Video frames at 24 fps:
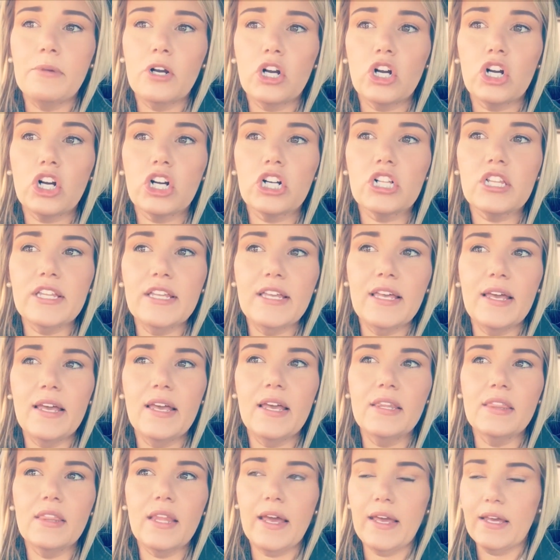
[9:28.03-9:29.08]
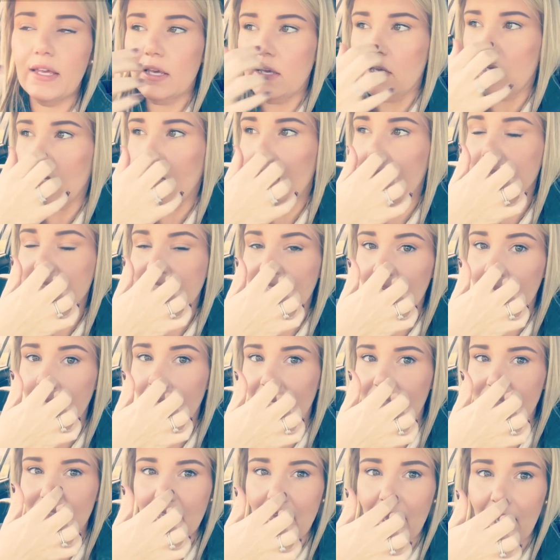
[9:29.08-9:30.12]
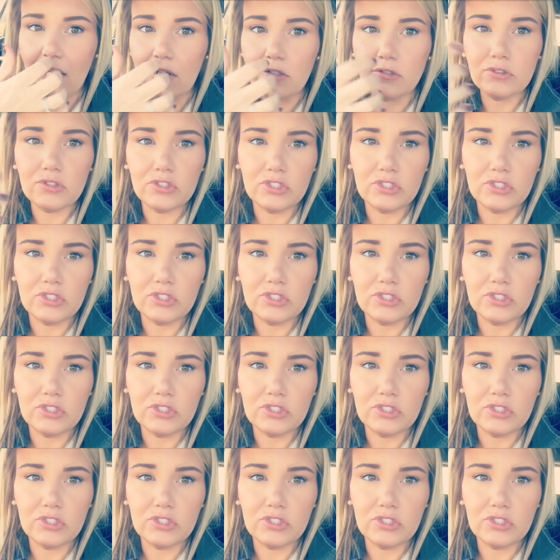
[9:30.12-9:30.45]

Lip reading: Early in, like I'm 10 months out.